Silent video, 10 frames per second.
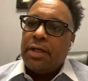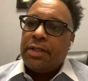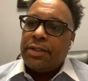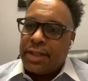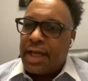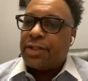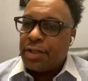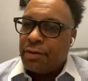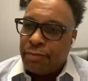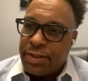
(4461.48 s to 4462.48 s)
to get to
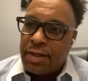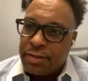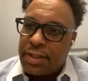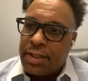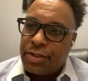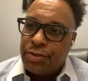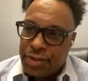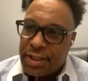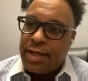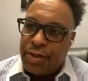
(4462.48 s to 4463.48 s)
the results that you
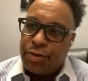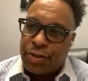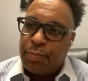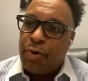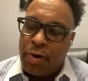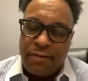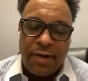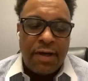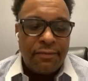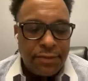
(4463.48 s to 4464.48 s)
say you're supportive
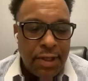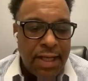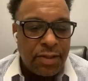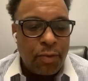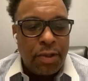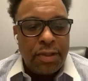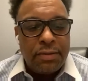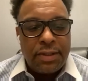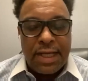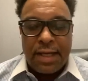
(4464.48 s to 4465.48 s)
of. So that's one.
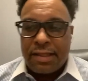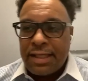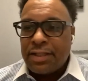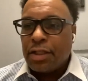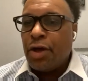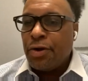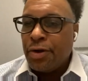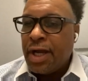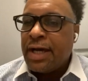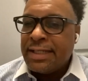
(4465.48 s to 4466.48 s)
Second thing is
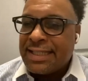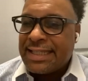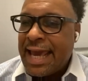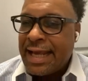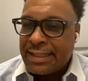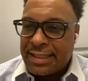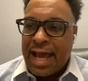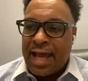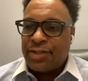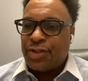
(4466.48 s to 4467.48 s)
learn
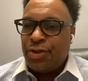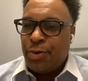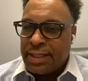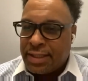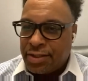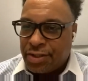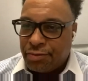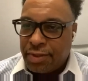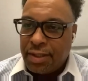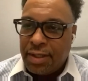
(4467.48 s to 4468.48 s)
unsanitized US
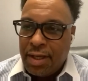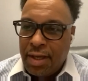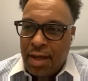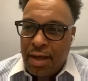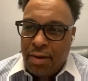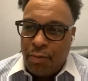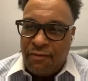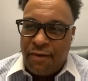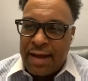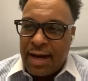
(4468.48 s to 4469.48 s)
history.
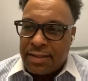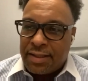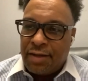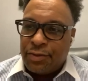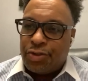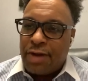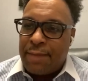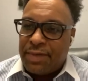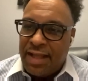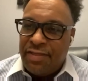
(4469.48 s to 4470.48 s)
We find ourselves
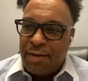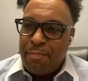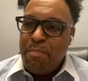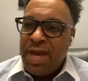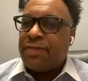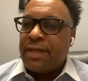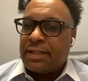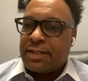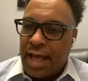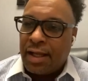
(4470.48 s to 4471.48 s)
trapped in the mythic
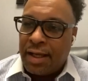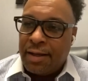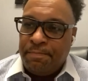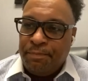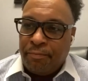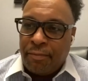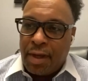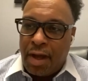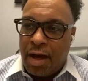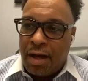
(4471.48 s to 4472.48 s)
telling
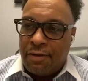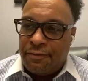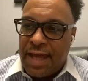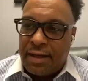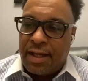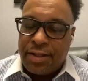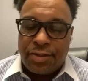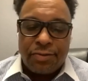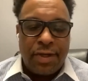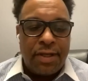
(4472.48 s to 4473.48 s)
of that
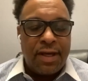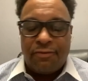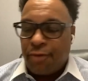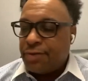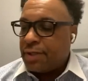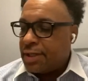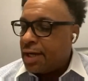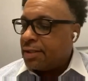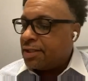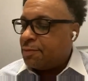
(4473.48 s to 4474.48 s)
history that Frederick
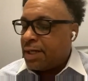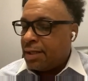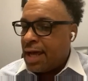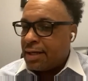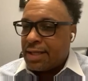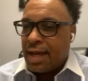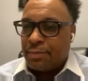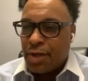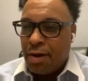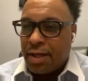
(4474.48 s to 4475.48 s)
Douglass spent a lot of
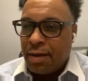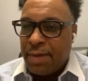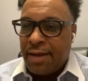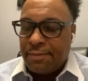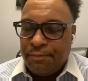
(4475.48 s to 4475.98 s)
time talking about.